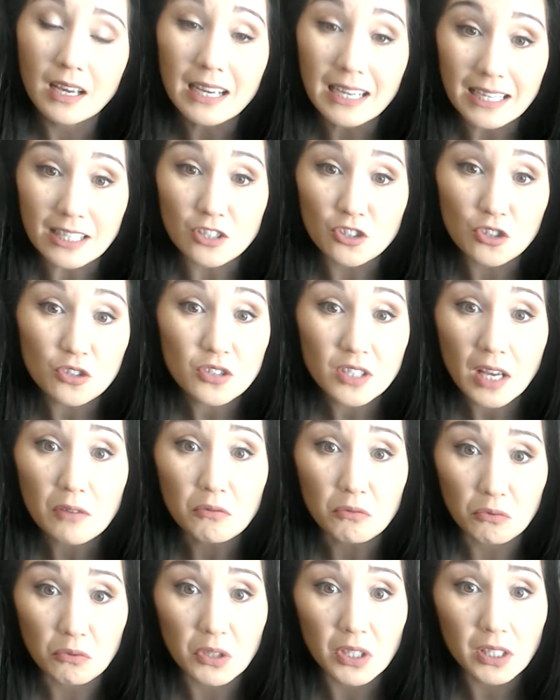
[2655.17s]
It should
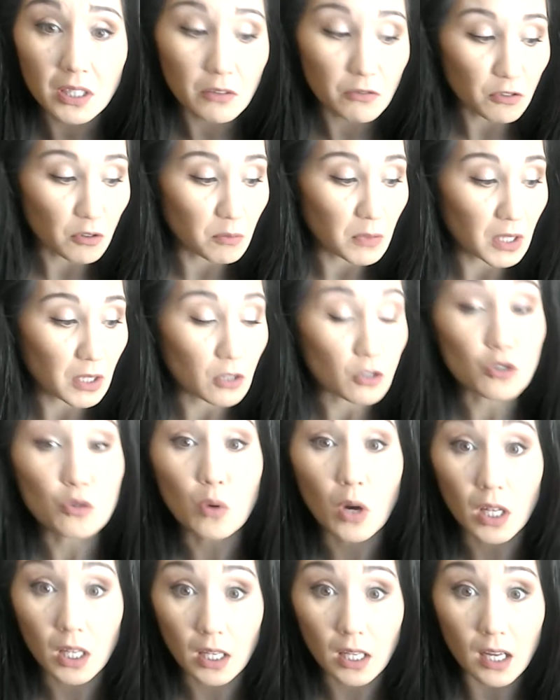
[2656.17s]
sound really familiar to
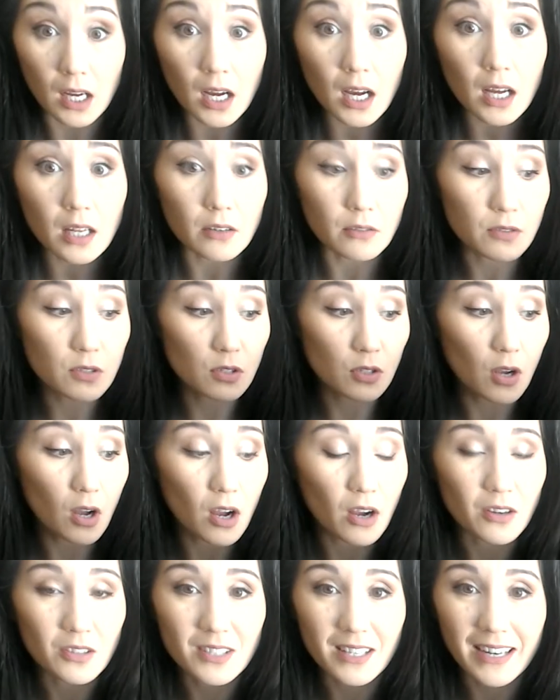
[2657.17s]
a lot of
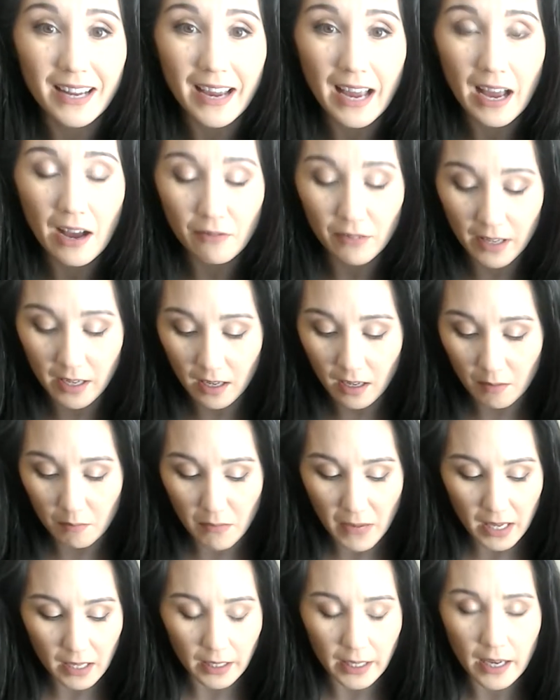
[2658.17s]
songs that I have like a
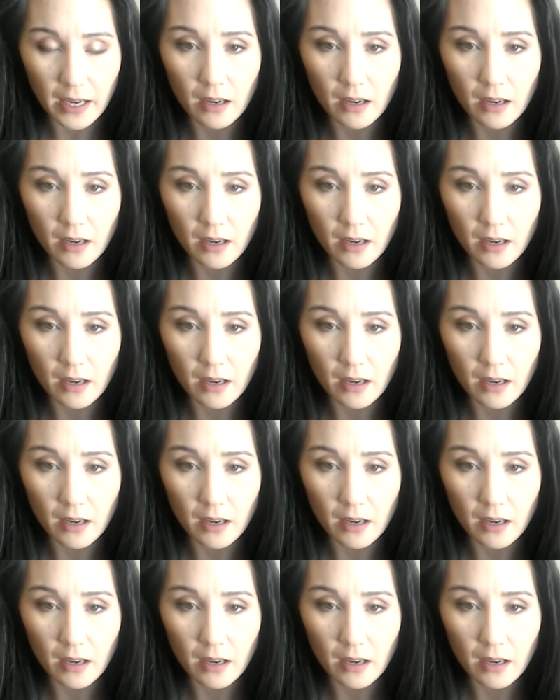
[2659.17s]
medley.